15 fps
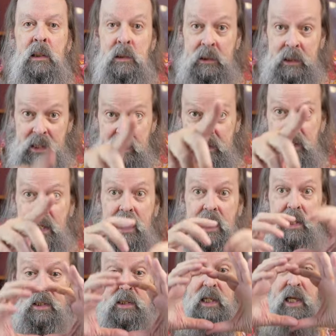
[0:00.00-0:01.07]
This
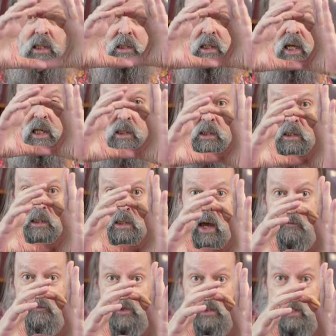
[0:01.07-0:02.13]
lens has a
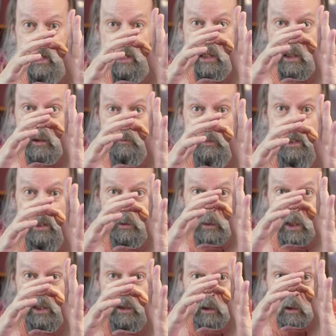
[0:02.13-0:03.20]
70
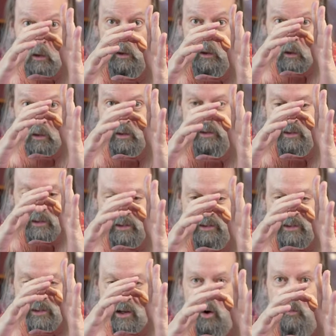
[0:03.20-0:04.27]
millimeter
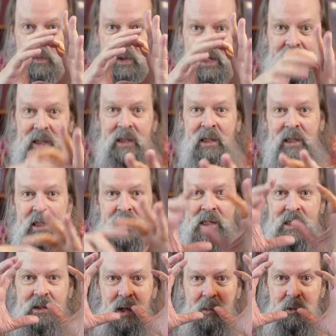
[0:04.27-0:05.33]
opening.
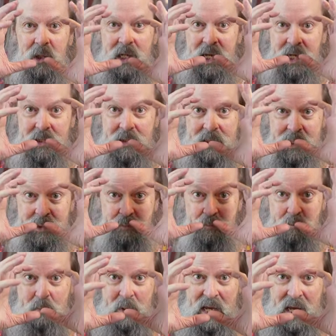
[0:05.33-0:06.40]
So I'm looking into this
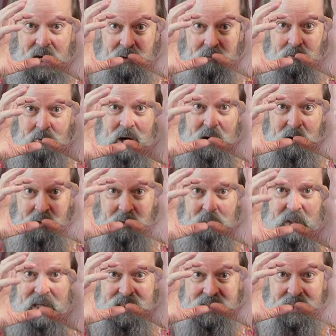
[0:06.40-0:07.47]
big round
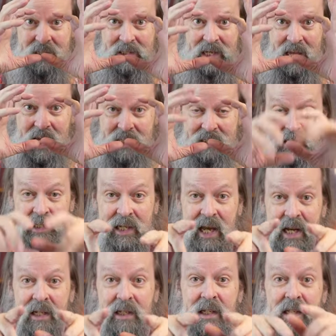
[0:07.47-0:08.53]
piece of glass. It
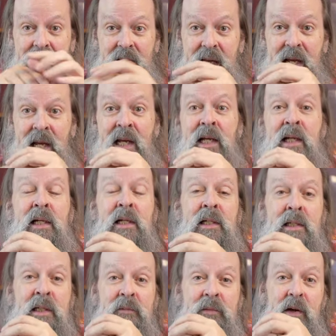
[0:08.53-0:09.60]
kind of looks like
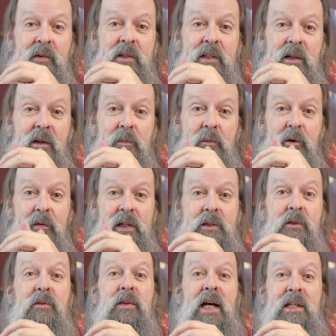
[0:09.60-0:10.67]
if you ever saw the movie
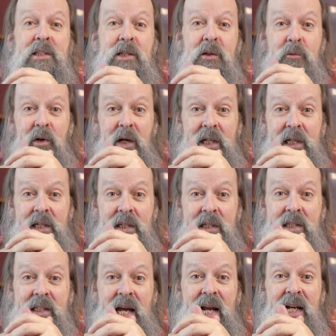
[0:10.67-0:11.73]
2001, it
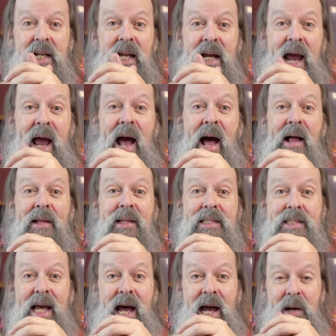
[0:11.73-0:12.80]
looks kind of like Hal's
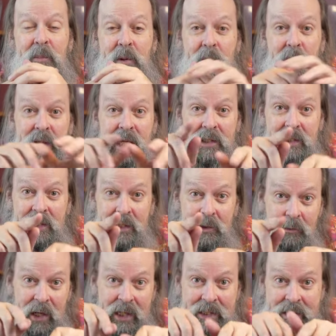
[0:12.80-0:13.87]
eye, but without the little
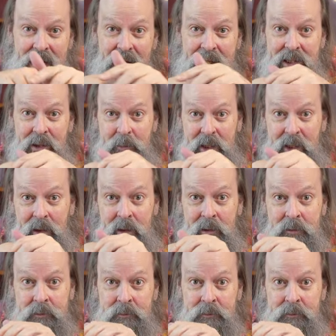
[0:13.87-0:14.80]
red dot in the middle.